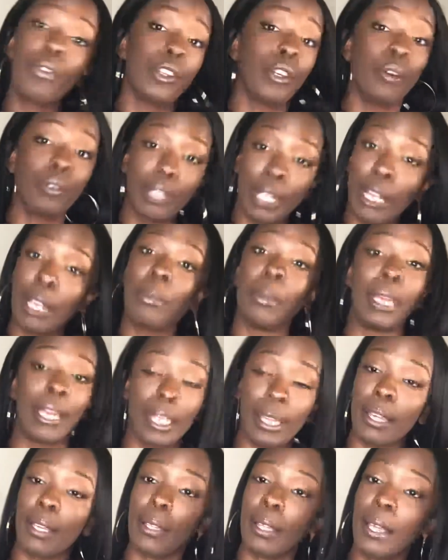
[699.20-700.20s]
your damn
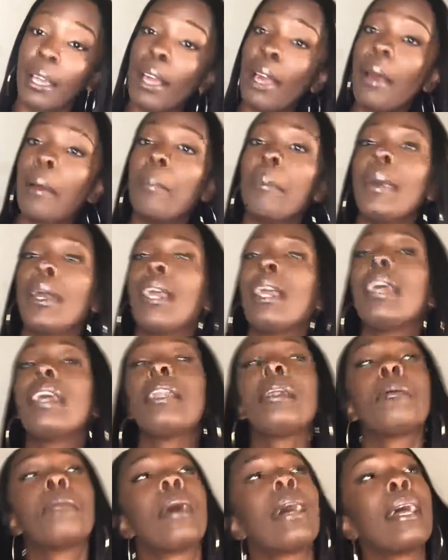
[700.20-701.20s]
head. But
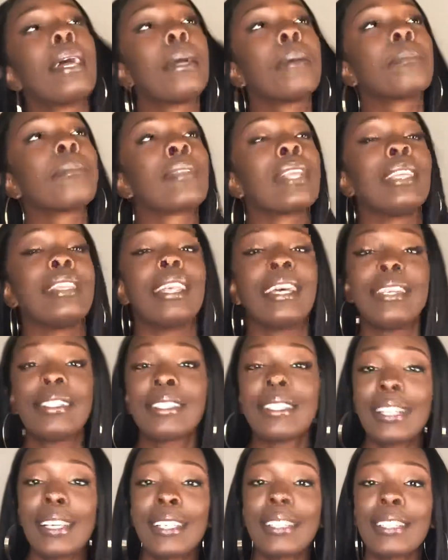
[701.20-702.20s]
anyway, that's
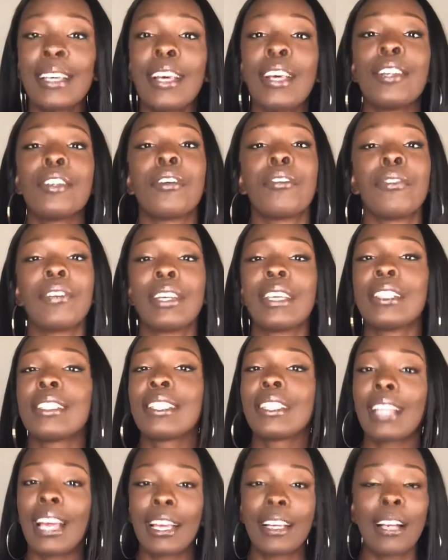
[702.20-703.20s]
it. Don't forget to
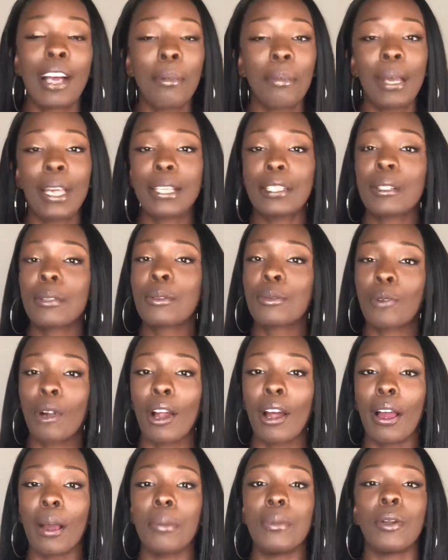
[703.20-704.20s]
like, comment, and
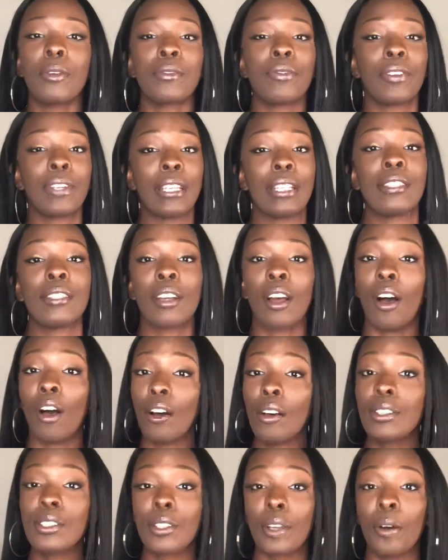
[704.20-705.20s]
subscribe. Don't forget to
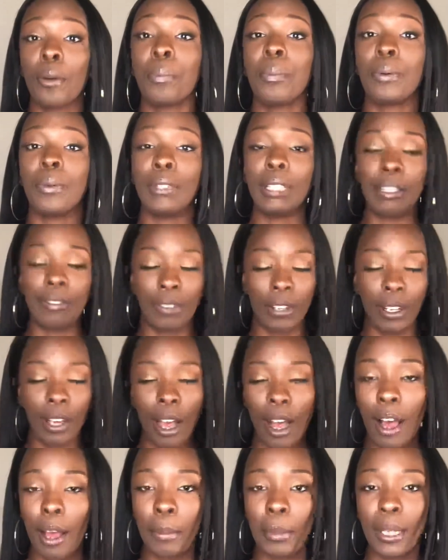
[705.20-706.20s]
also leave a
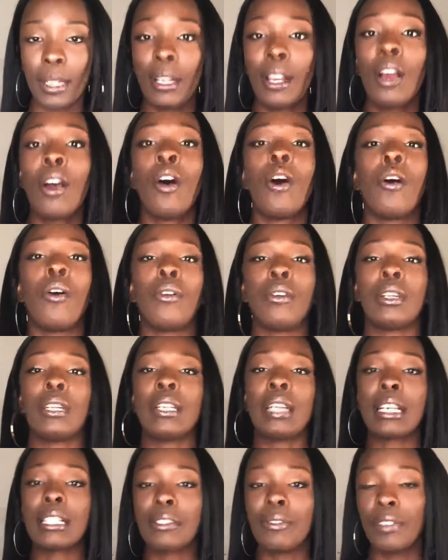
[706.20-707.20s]
comment on the
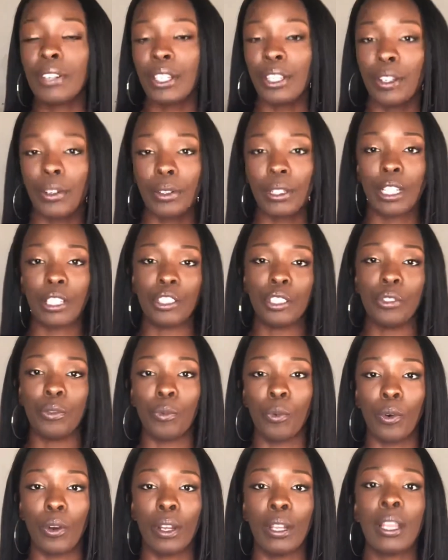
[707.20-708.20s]
next video that you
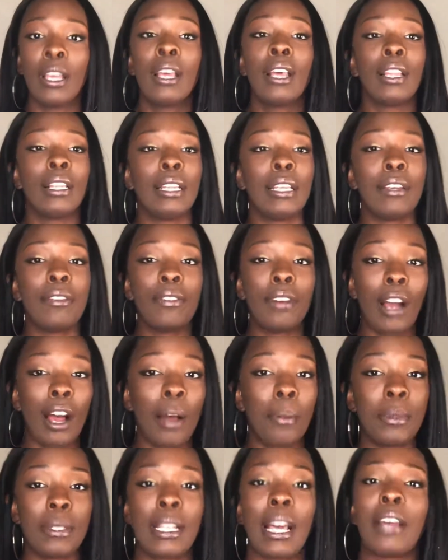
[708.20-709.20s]
want. Leave
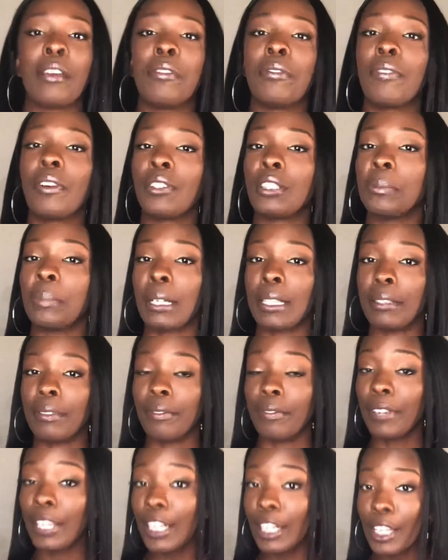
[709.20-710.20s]
comments how you felt about the
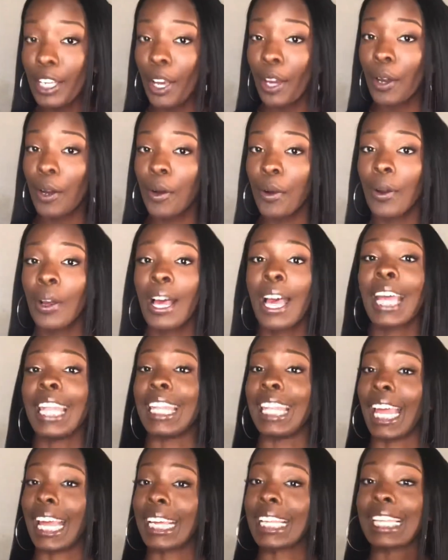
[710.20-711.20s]
video.
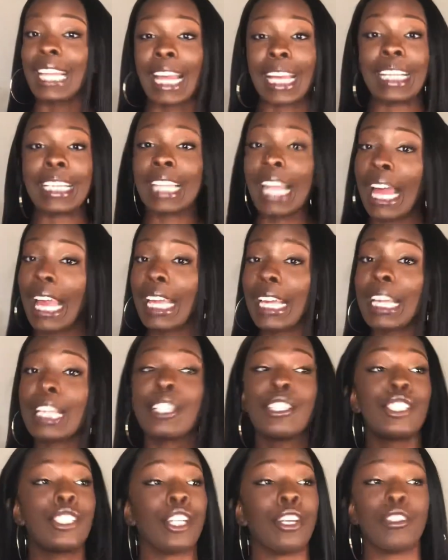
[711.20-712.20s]
Like, like, like.
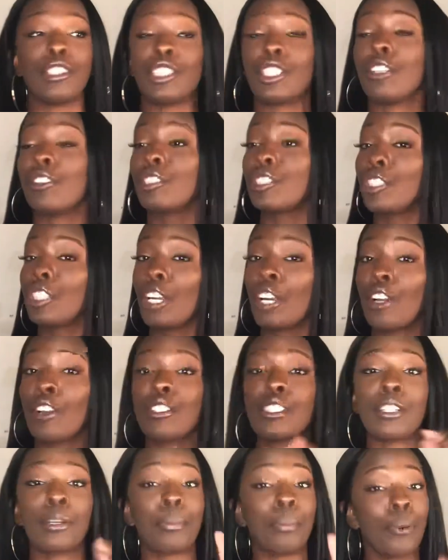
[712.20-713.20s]
Share, share, share.
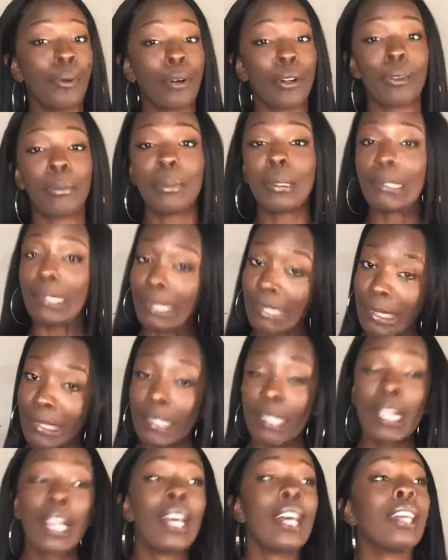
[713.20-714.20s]
Support a bitch.
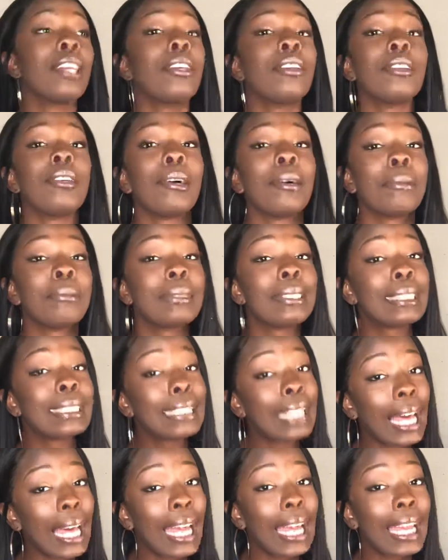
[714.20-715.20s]
You know what I'm
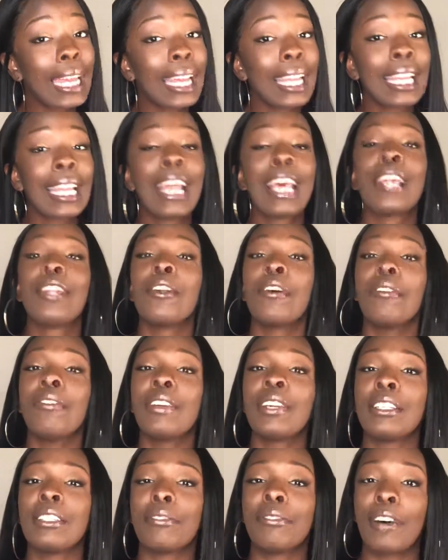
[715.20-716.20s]
saying? Don't
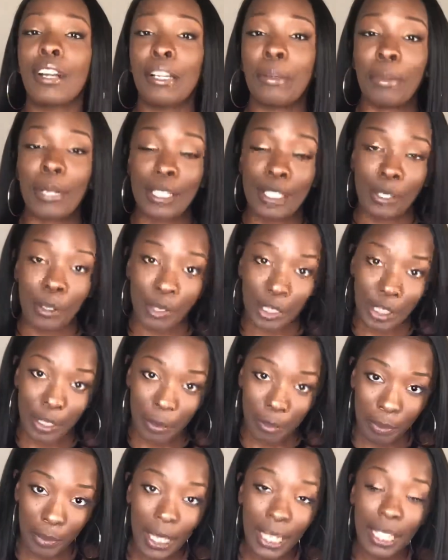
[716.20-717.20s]
forget to follow my social
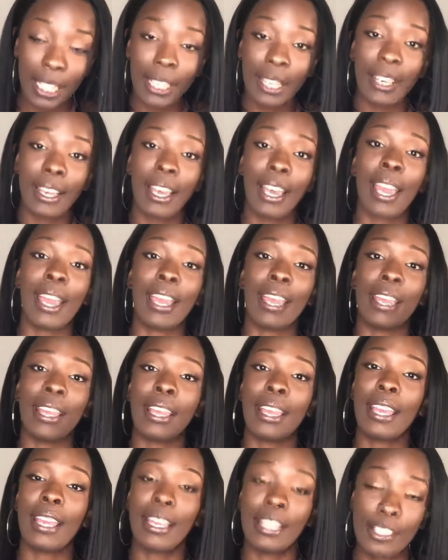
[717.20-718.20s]
media at
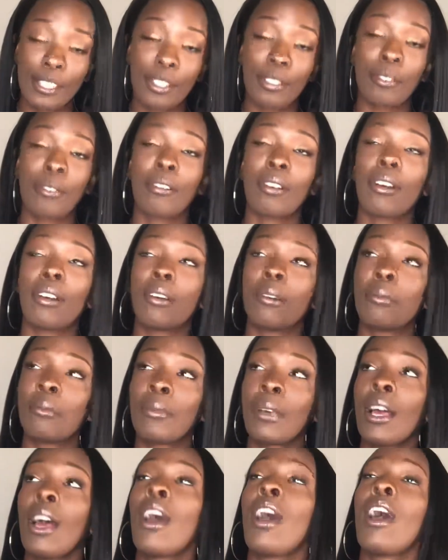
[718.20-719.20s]
Instagram.
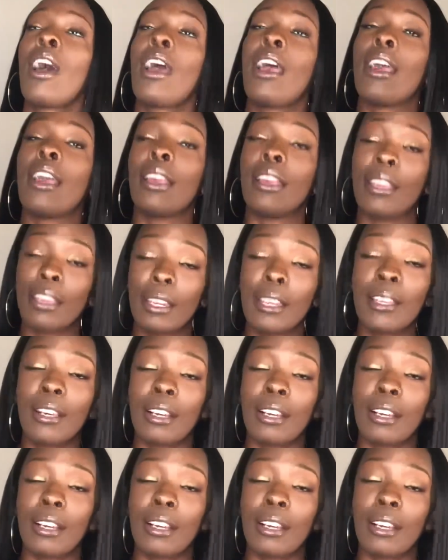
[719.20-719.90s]
India